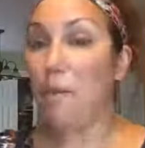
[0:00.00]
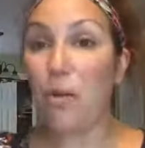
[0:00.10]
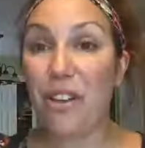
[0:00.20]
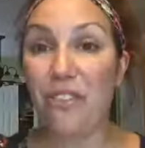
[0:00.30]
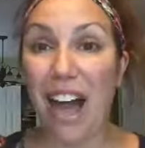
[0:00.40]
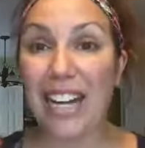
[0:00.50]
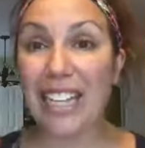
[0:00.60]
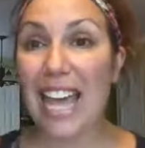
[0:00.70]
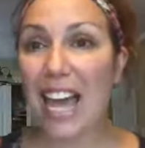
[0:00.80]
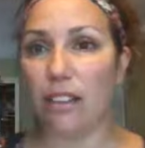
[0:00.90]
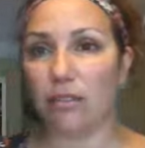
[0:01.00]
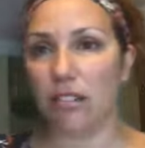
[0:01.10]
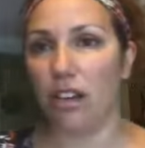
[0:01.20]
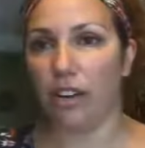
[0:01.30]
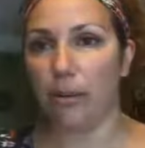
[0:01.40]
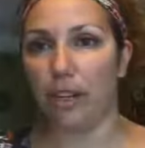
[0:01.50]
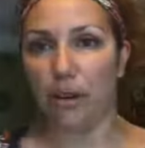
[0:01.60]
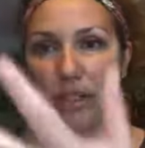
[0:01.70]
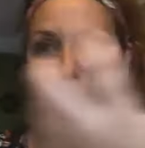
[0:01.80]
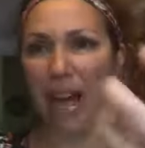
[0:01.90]
we finally have, oh, here we go
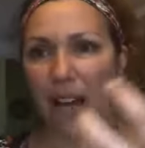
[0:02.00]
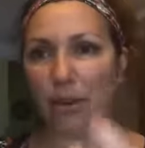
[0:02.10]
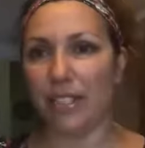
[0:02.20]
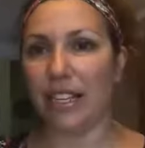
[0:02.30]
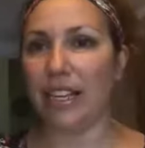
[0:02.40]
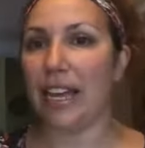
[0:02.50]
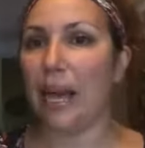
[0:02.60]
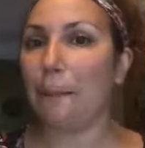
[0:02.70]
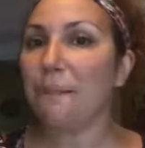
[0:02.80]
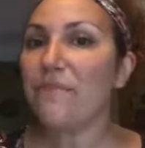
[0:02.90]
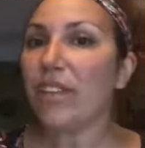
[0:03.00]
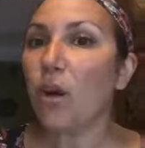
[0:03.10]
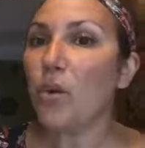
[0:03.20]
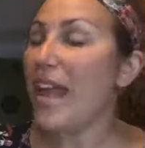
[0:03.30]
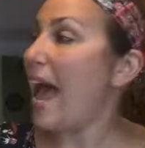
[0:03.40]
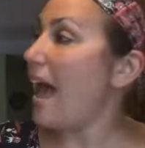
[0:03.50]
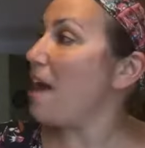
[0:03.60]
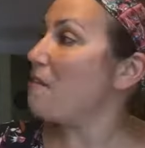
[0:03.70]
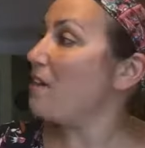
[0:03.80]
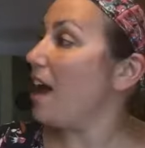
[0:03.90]
with the backwards thing again. We
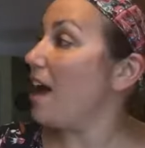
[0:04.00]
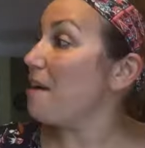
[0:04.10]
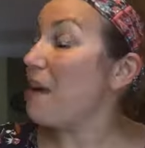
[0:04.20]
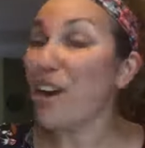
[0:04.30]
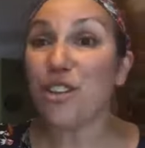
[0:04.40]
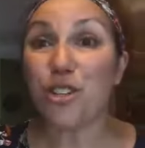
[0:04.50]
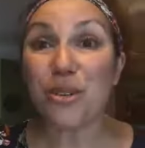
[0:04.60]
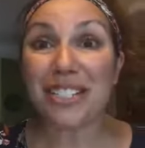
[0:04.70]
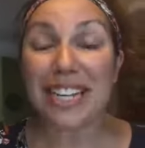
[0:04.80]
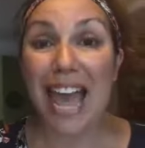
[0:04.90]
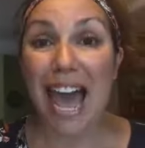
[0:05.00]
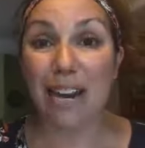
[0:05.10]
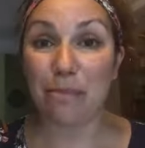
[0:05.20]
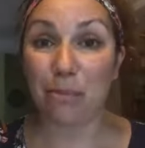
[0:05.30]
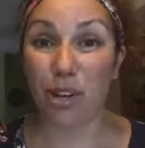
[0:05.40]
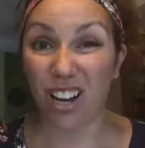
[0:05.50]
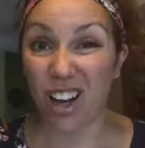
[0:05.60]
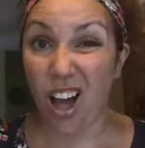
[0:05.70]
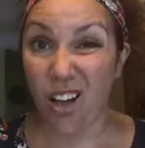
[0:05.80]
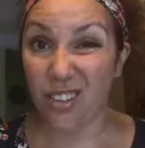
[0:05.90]
have our newest Academy book,
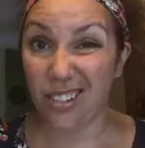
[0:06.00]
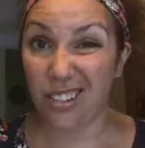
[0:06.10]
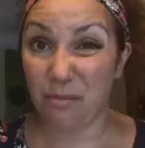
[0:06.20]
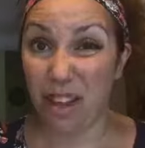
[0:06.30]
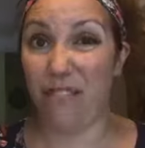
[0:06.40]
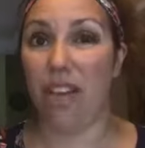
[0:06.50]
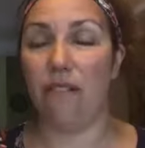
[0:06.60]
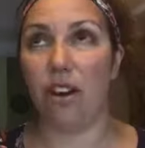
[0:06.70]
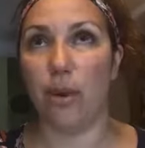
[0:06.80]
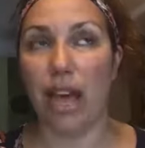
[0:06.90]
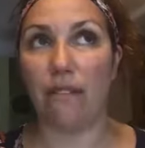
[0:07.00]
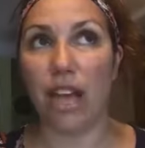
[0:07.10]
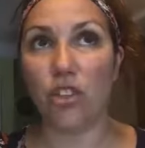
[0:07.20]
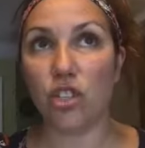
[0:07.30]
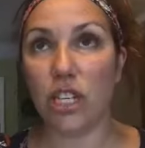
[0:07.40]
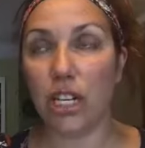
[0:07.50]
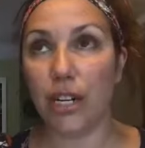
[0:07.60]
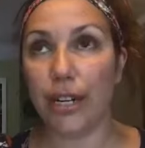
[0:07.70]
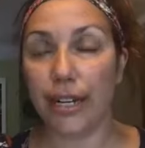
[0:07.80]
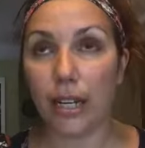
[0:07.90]
obviously my favorite. We have
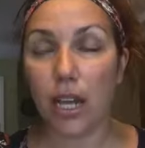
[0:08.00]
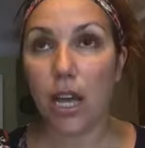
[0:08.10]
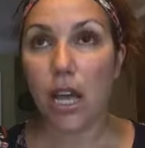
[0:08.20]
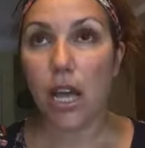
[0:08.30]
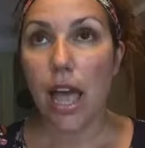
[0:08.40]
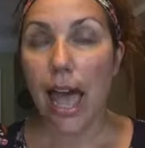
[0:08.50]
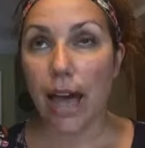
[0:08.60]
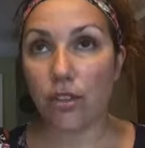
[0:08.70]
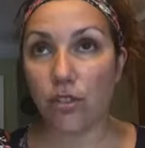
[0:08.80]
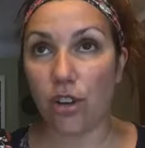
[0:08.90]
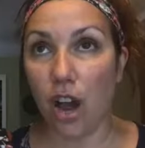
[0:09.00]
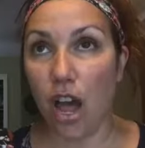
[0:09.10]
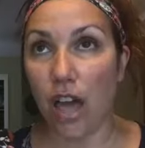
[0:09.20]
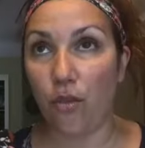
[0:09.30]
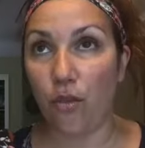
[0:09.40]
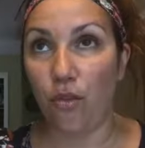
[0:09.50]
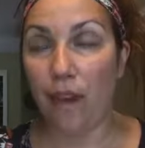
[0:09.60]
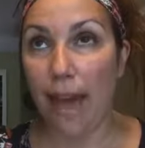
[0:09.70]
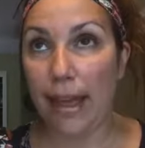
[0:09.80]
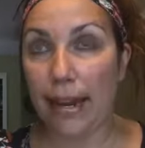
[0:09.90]
engineering, astronaut,
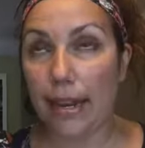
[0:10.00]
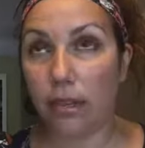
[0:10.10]
vet,